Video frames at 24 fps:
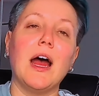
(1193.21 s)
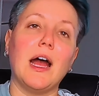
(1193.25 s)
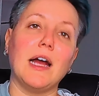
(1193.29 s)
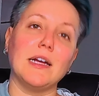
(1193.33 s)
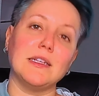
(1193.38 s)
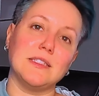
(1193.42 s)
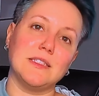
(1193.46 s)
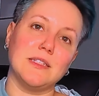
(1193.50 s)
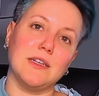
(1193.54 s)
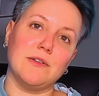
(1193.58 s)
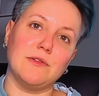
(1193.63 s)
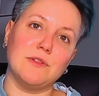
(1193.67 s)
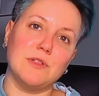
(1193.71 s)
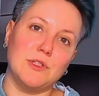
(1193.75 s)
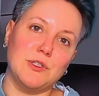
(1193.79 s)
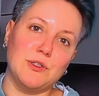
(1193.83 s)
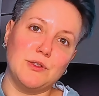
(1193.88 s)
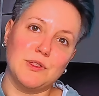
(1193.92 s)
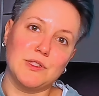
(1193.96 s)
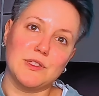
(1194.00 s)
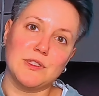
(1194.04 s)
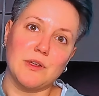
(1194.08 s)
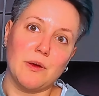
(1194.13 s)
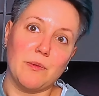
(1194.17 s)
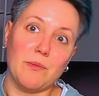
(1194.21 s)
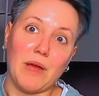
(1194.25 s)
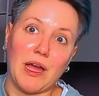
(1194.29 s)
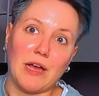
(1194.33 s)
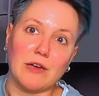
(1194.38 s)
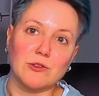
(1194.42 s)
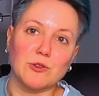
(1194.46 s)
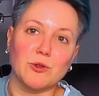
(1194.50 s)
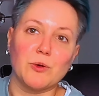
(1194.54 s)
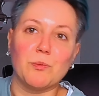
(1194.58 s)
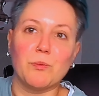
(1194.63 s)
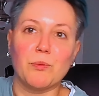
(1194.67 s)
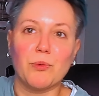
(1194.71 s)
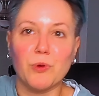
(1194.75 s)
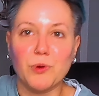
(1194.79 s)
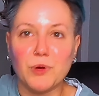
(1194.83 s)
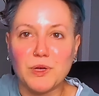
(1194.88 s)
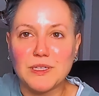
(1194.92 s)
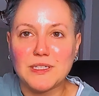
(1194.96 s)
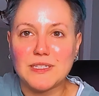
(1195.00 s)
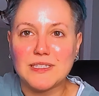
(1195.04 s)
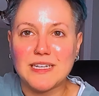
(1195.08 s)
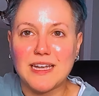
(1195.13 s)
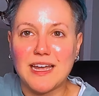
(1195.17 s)
I still have to do some actual
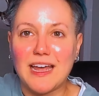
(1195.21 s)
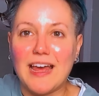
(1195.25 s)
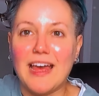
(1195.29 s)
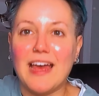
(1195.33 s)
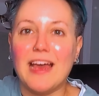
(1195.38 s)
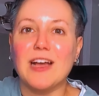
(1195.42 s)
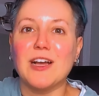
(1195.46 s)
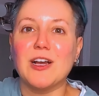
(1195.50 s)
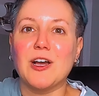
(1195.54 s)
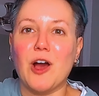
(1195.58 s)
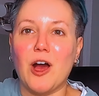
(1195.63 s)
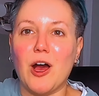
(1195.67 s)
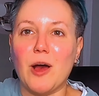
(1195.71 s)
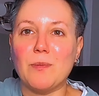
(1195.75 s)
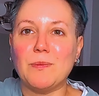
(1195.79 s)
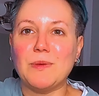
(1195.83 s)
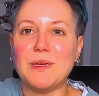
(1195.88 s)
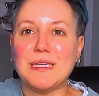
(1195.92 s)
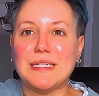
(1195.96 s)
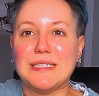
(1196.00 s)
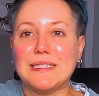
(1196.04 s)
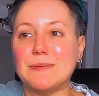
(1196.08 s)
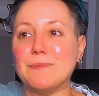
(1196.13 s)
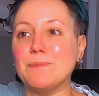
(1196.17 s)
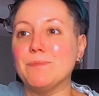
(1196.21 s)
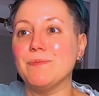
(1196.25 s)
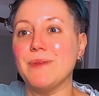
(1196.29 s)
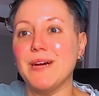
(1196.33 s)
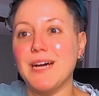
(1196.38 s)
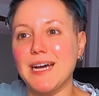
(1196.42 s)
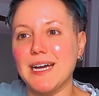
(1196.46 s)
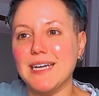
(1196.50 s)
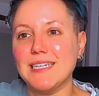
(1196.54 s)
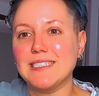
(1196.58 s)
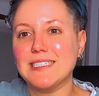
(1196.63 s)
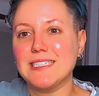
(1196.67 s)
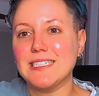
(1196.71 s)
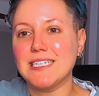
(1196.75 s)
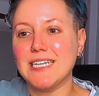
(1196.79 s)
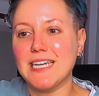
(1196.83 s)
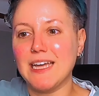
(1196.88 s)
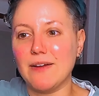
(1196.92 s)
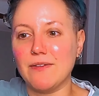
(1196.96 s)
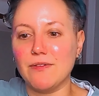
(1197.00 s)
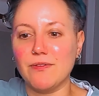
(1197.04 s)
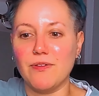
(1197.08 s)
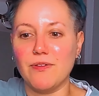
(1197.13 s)
print copies, but I